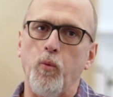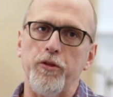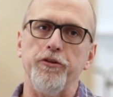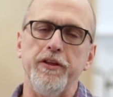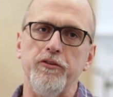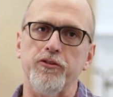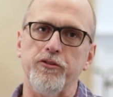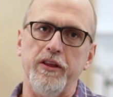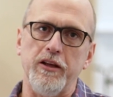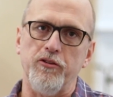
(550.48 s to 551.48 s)
Whether
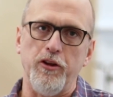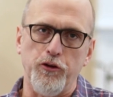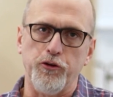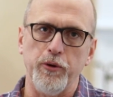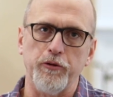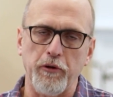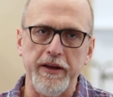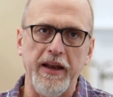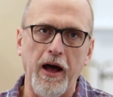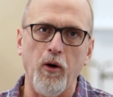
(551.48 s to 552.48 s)
these things that you're doing
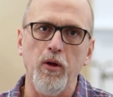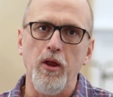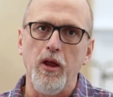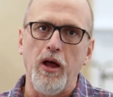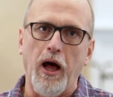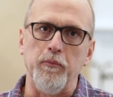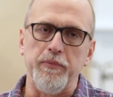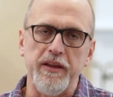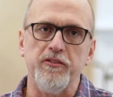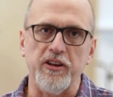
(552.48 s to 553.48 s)
right now
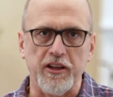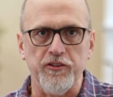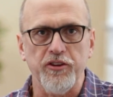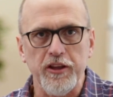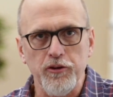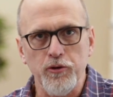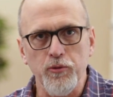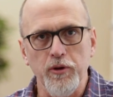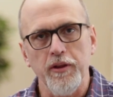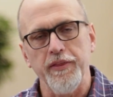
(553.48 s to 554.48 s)
need to
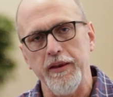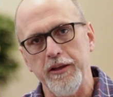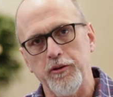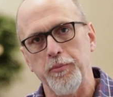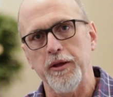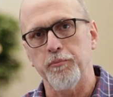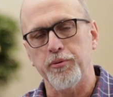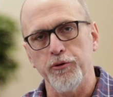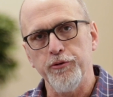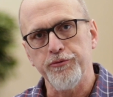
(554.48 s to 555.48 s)
continue, they need to be
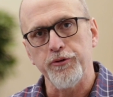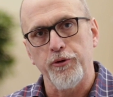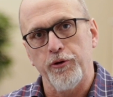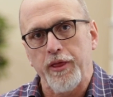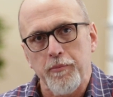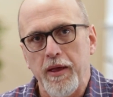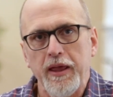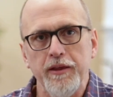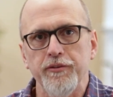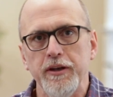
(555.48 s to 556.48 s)
improved, or they may
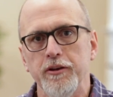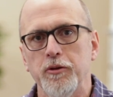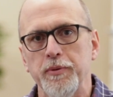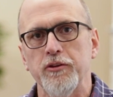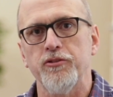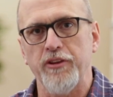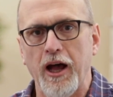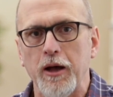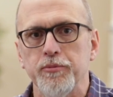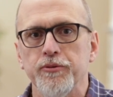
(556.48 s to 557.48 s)
even need to be
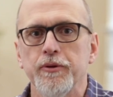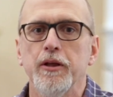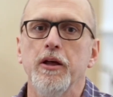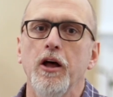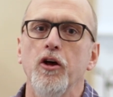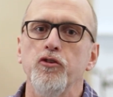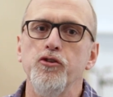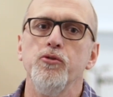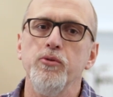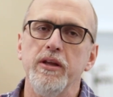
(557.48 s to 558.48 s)
stopped,
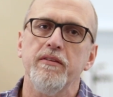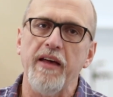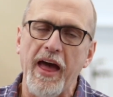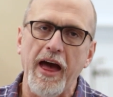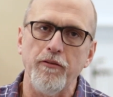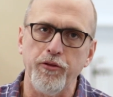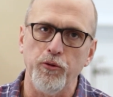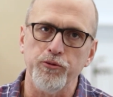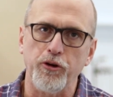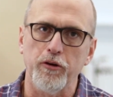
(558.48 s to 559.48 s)
you need to have
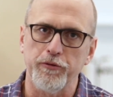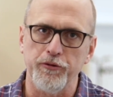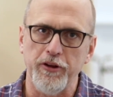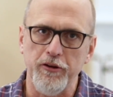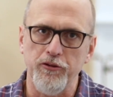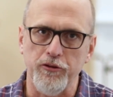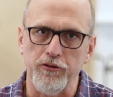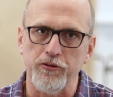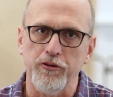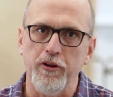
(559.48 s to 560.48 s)
those
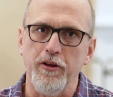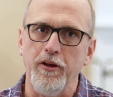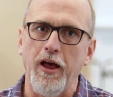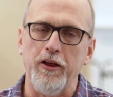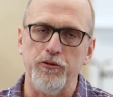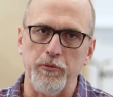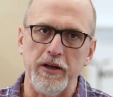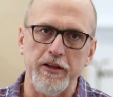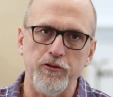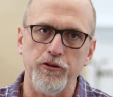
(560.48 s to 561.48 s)
conversations as it
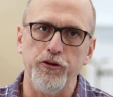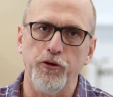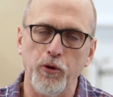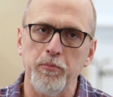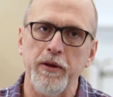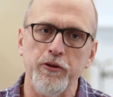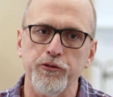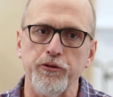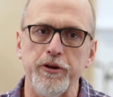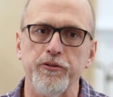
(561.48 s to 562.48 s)
relates to your
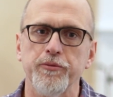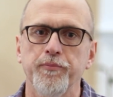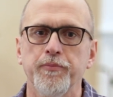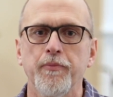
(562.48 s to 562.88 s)
ministries.